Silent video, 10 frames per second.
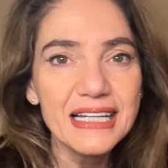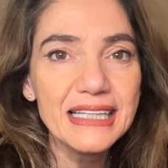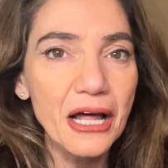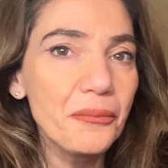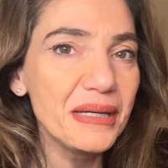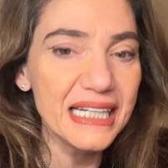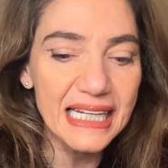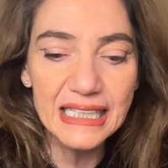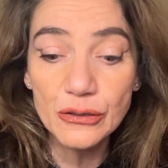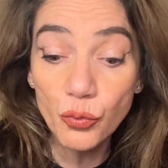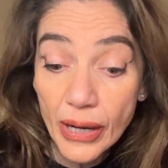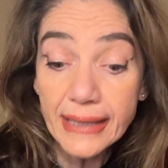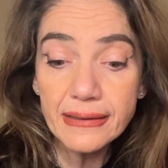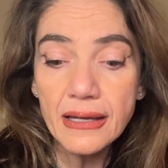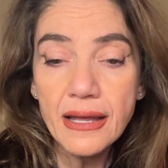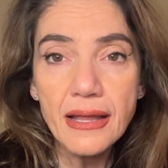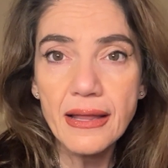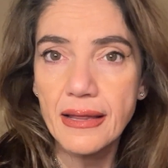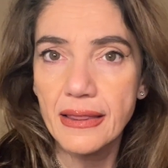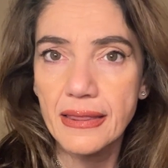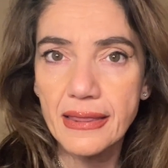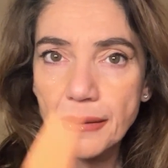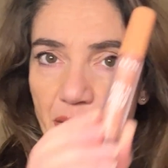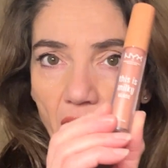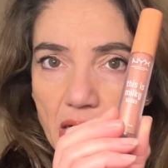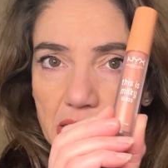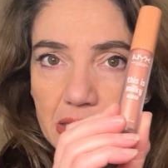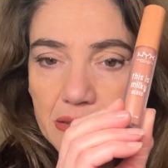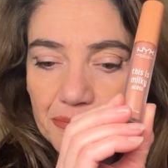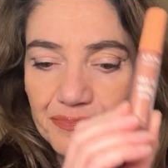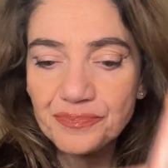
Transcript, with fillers: That would be neat. With lip gloss.